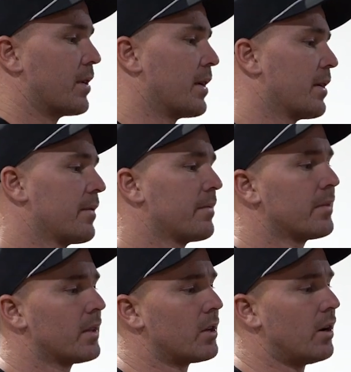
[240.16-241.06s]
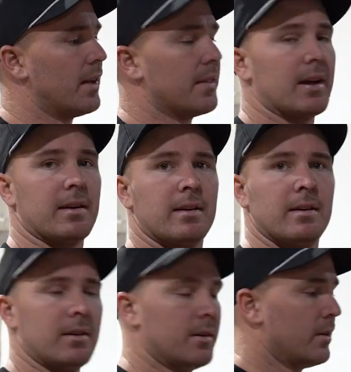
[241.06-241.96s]
got to tighten that
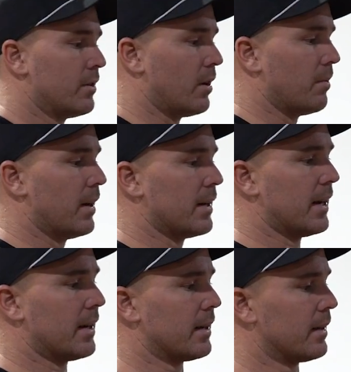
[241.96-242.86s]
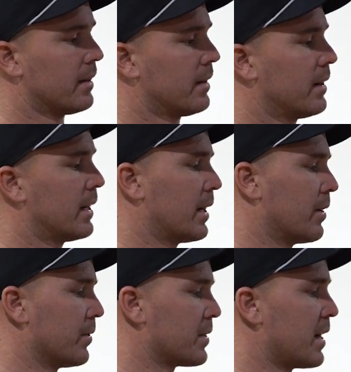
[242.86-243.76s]
top one down to get it
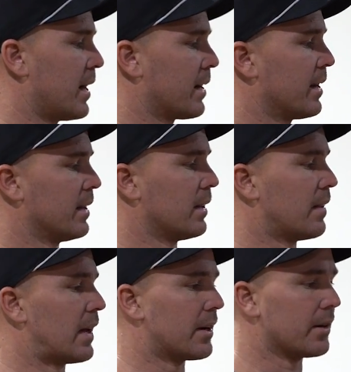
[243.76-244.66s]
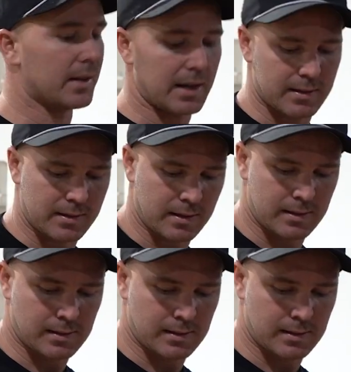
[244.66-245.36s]
all snug, and then they go last.